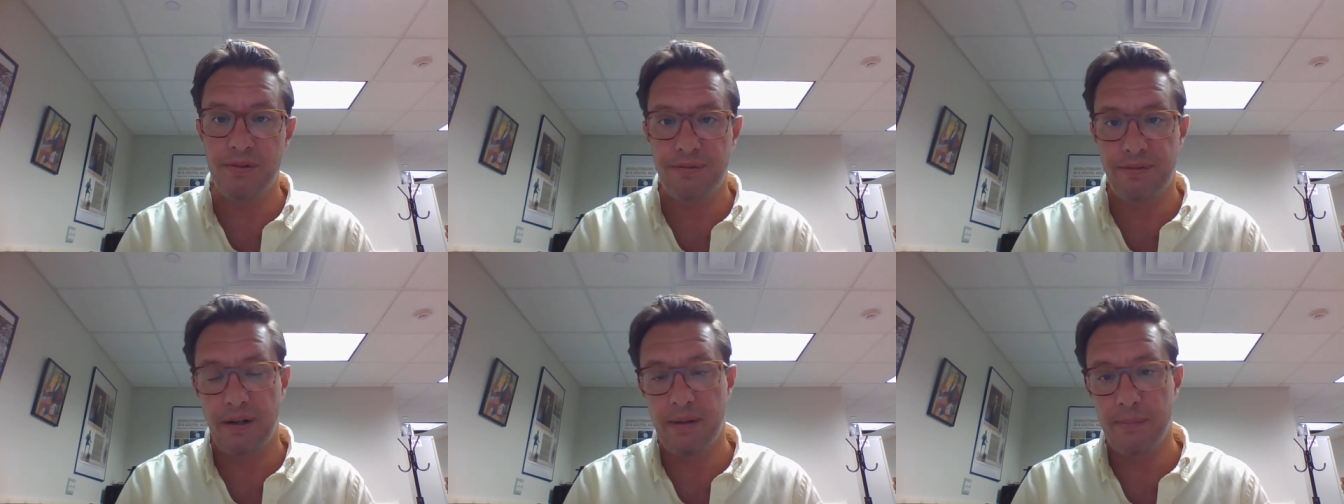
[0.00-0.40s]

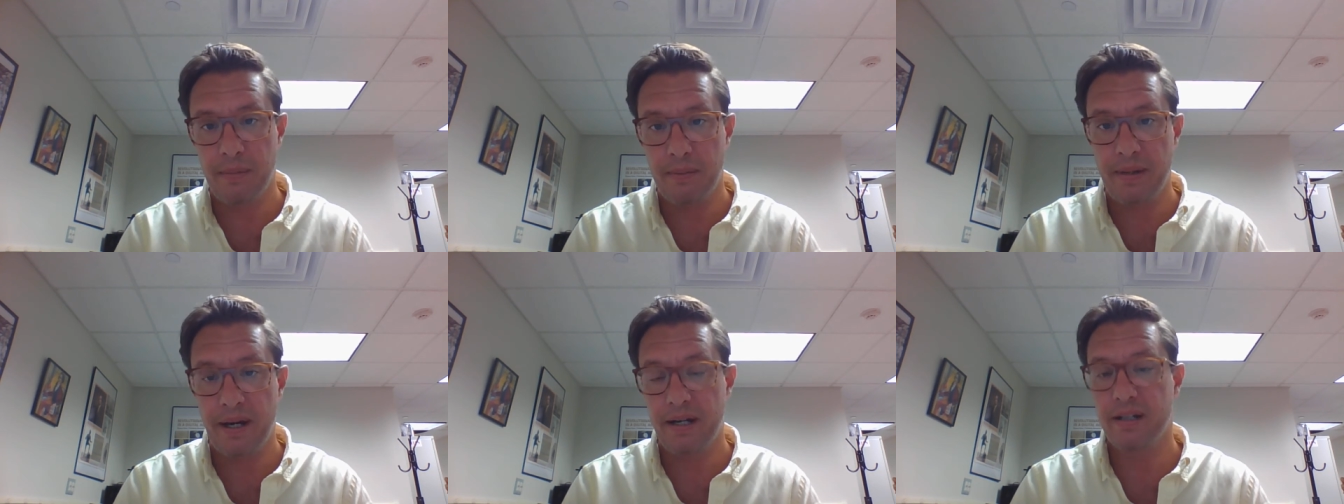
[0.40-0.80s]
from
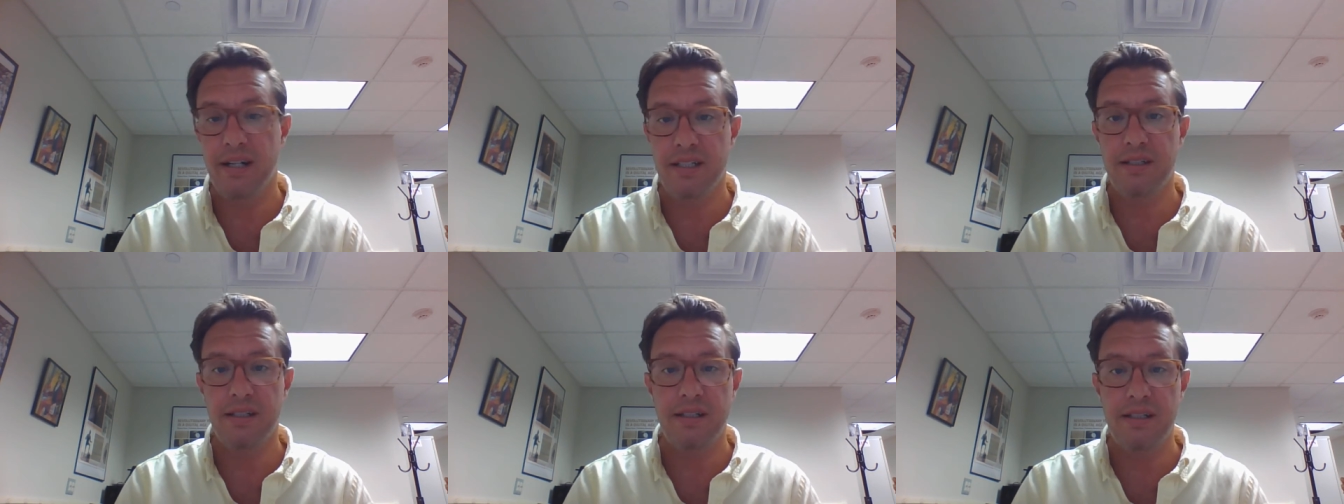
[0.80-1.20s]
about a
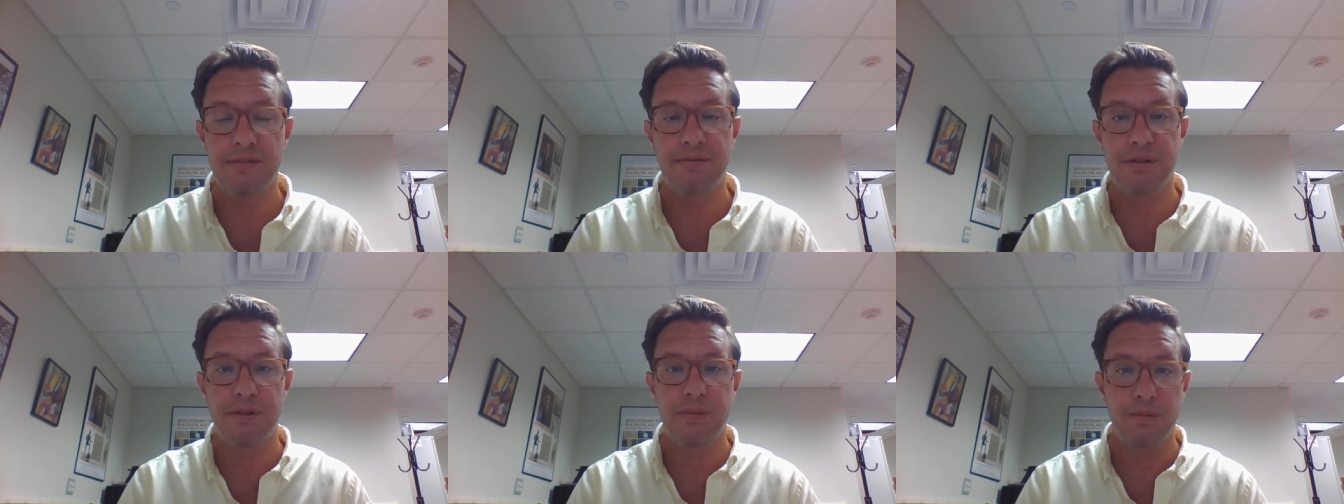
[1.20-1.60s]
dozen
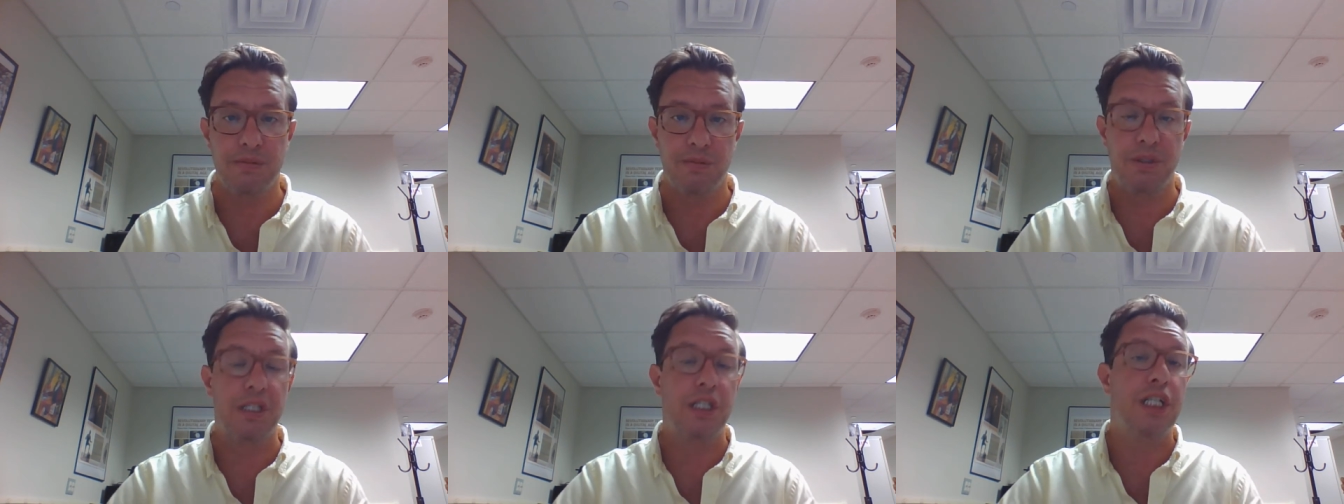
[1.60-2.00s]
different
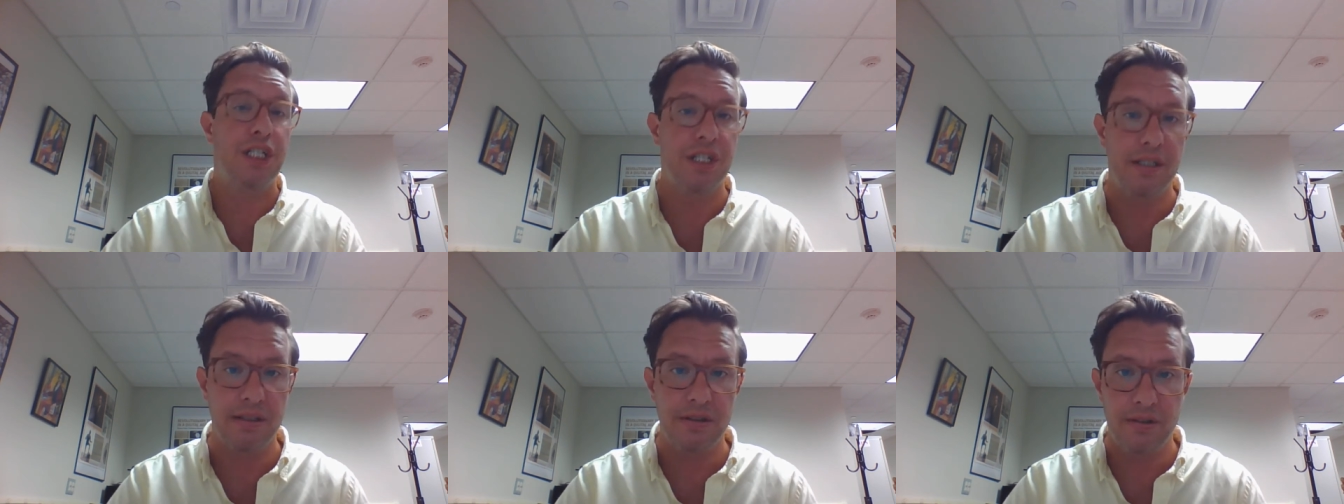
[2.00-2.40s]

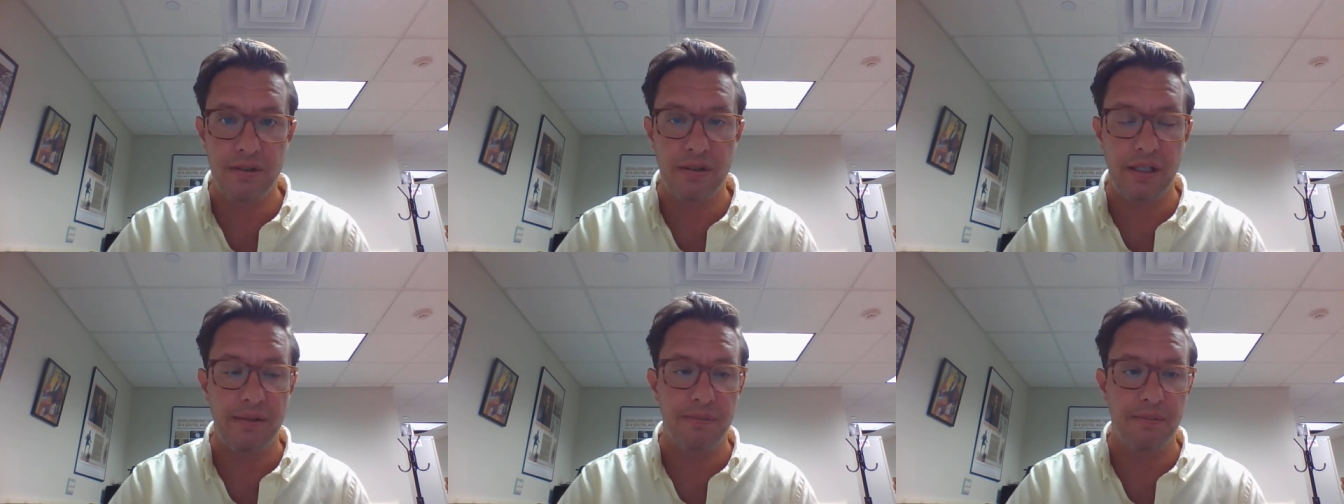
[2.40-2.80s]

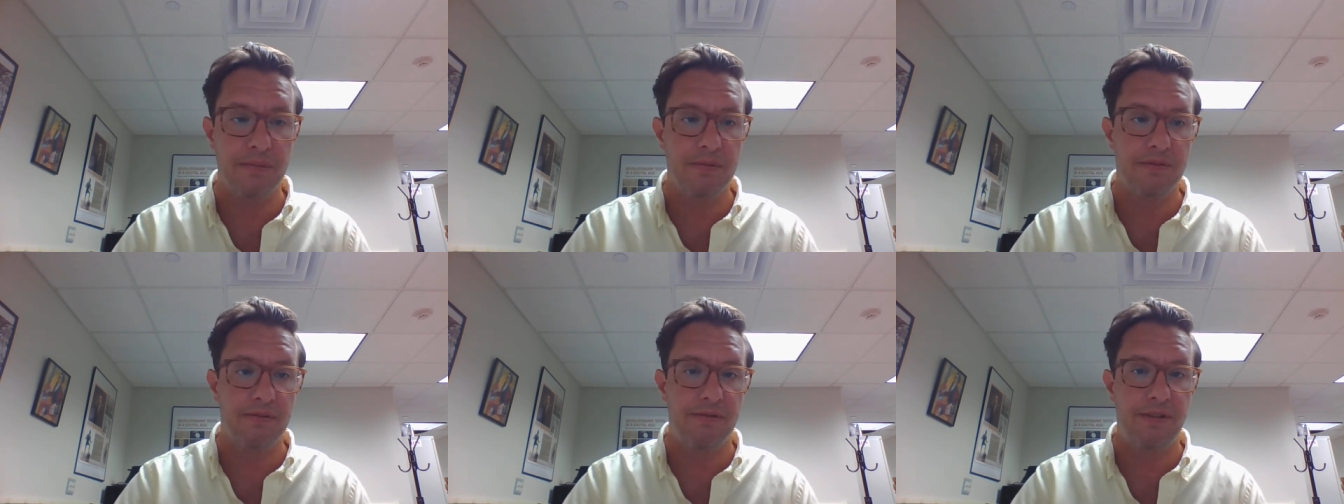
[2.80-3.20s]
religions and
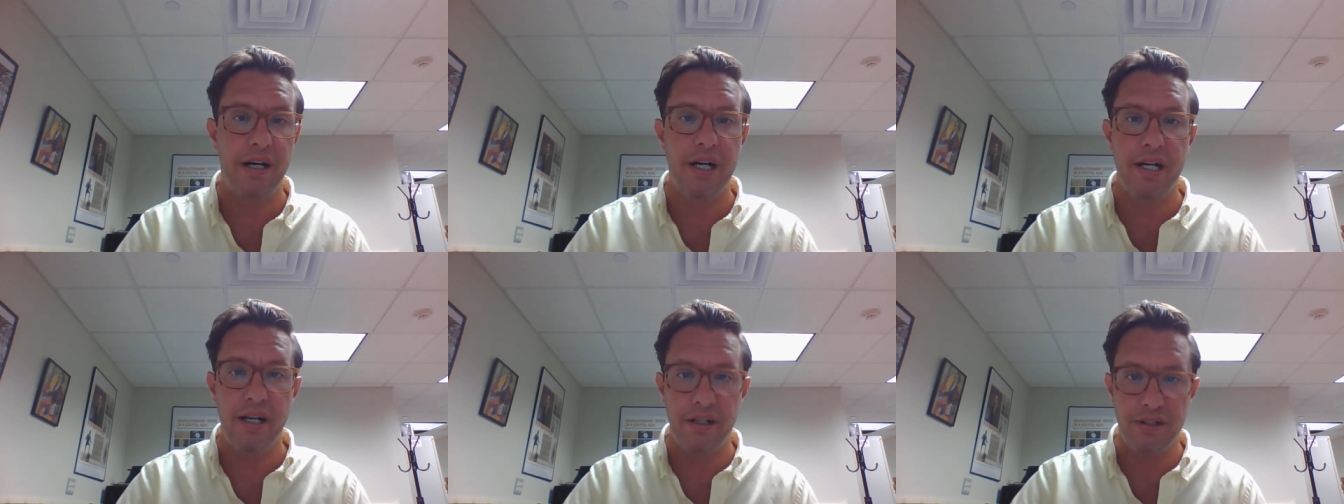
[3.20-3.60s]

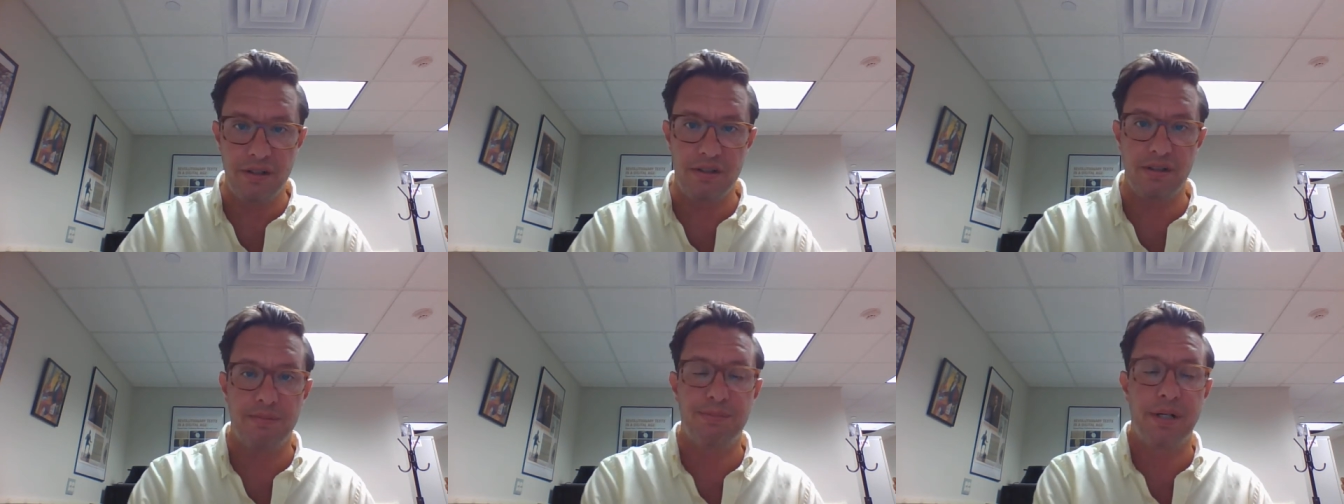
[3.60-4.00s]

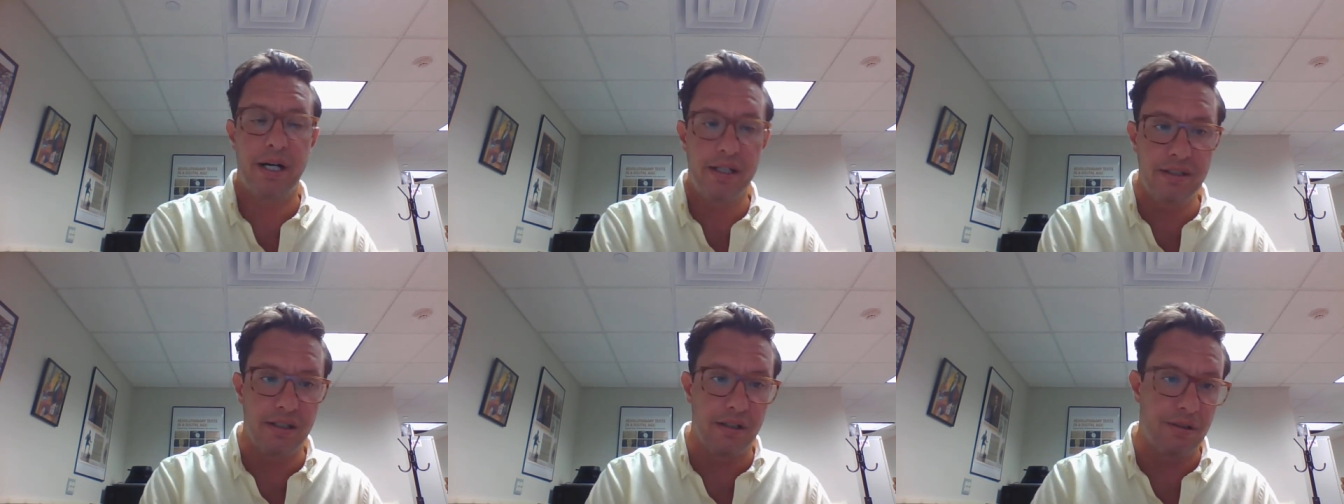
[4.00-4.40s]
variations of
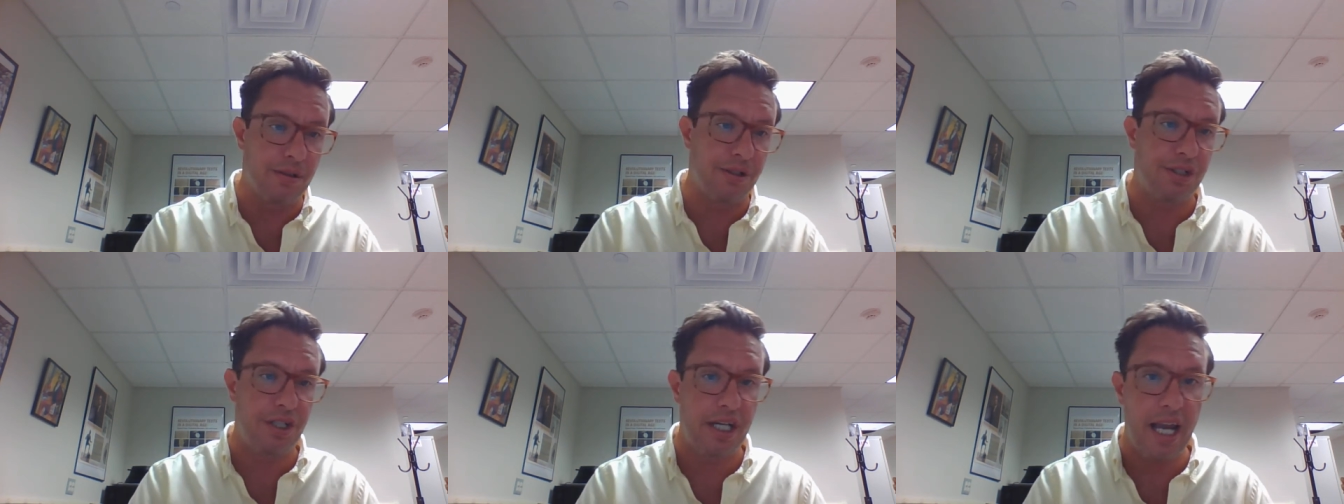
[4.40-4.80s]
Protestant
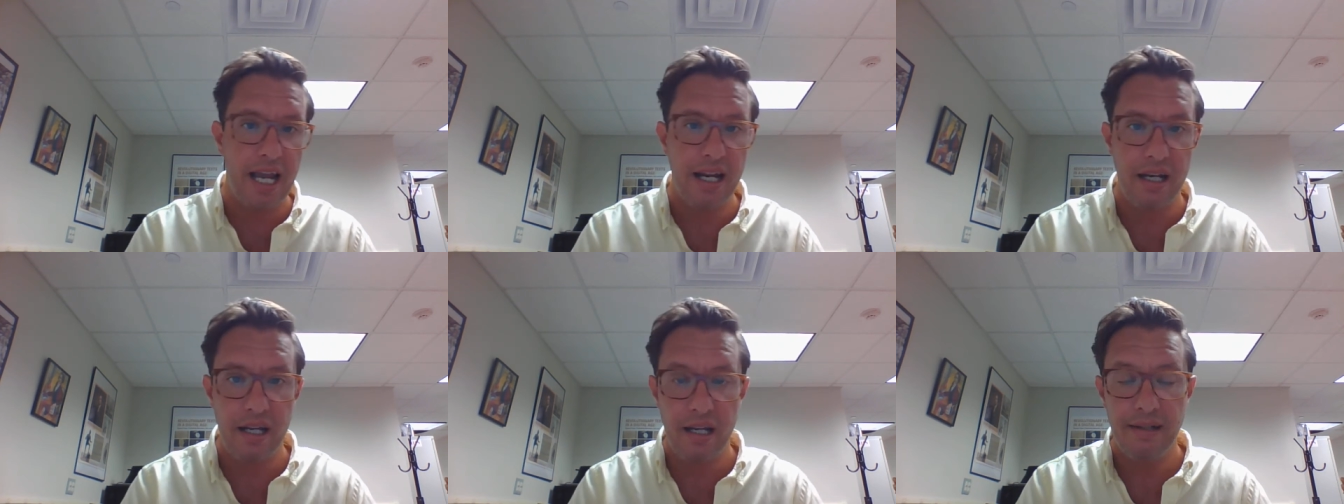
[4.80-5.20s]

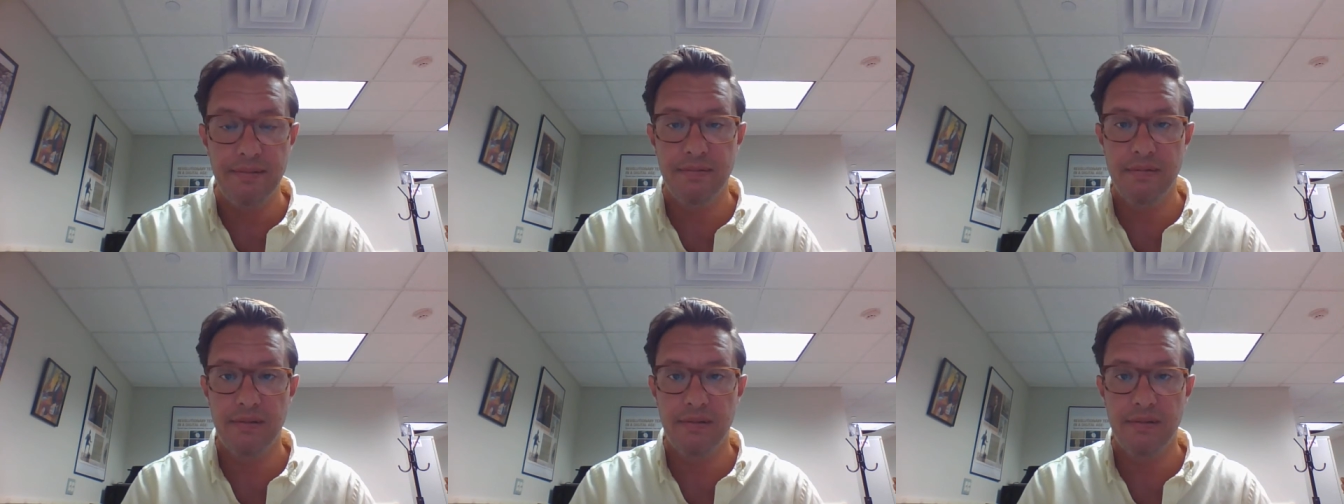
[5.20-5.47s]
Christianity,